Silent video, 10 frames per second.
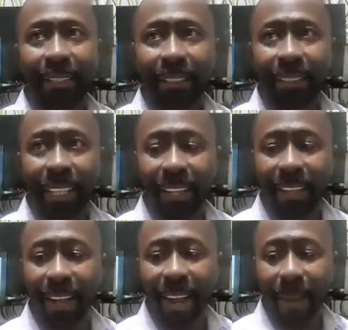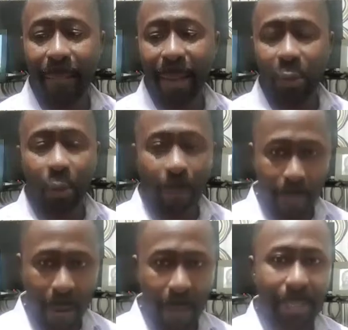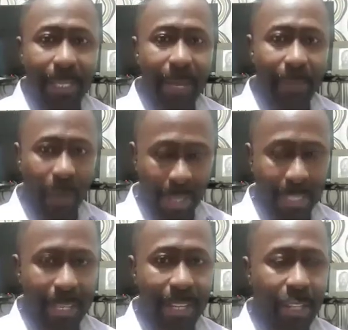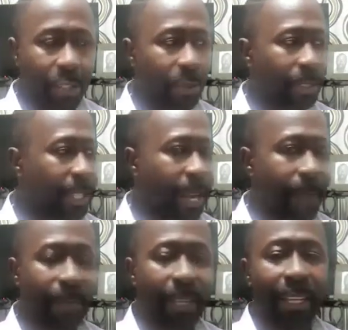the superpowers them, the Western nations them,